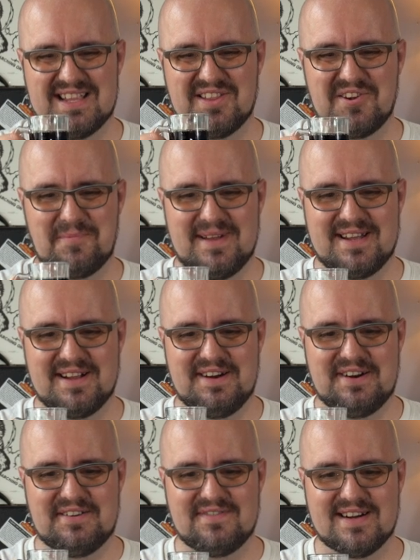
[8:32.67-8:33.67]
Little bit
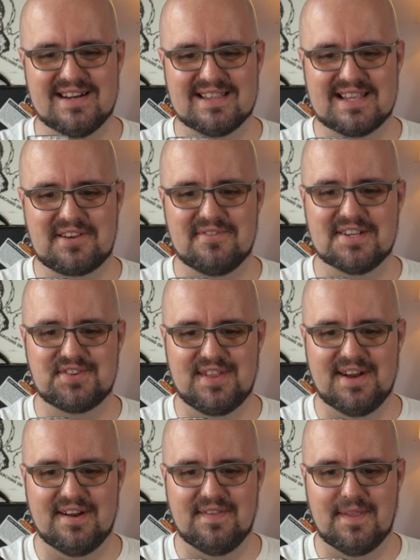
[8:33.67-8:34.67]
of licorice
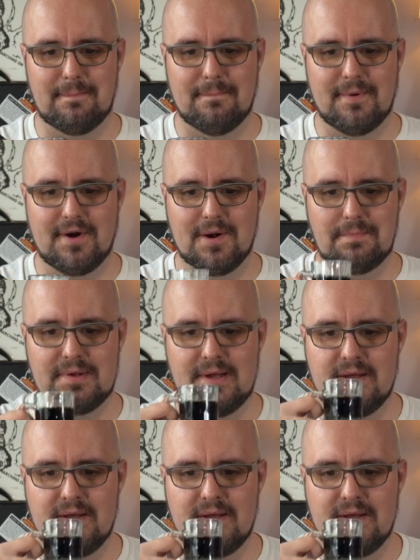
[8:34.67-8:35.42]
there in the burp.